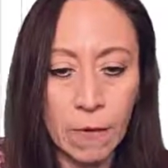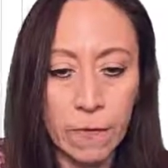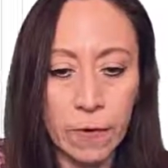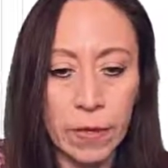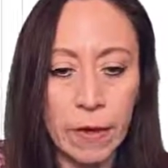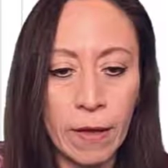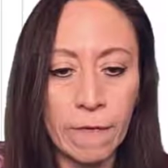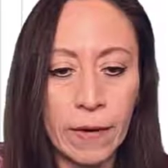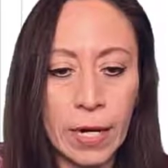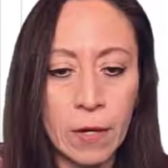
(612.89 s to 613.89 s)
for the
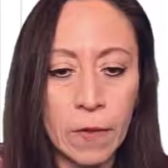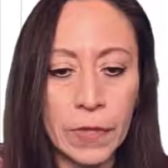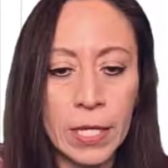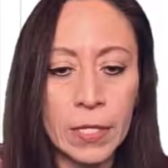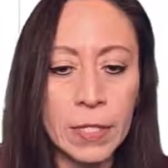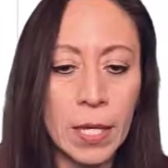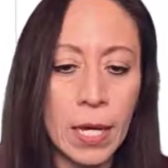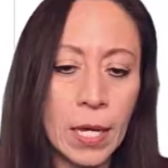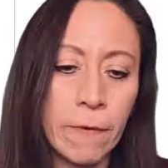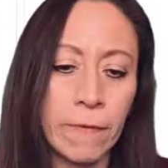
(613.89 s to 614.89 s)
file contents,
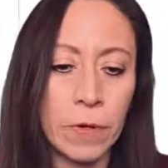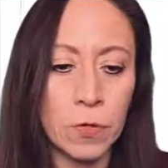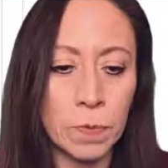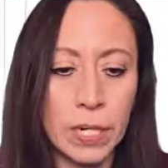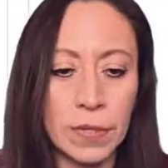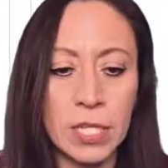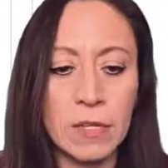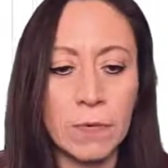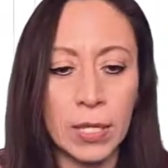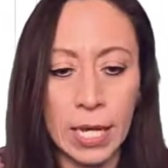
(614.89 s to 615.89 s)
and close
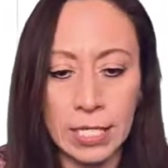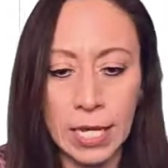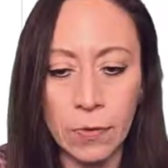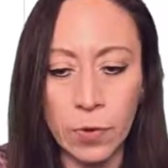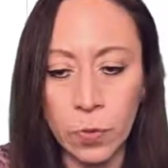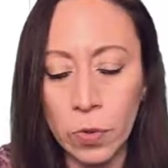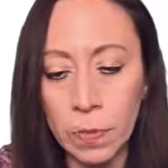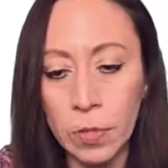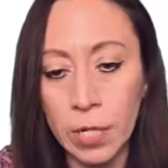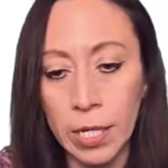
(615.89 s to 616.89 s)
parentheses for the
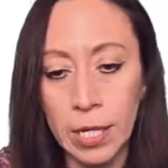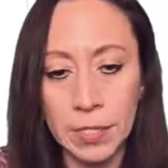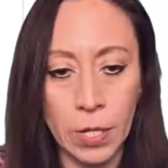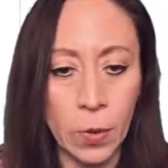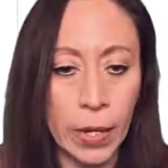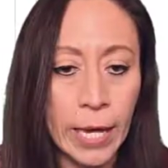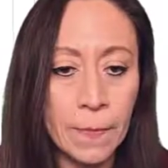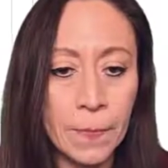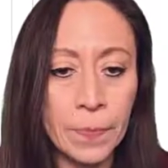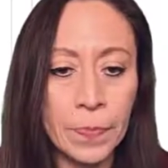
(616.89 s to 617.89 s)
Excel.workbook, say okay.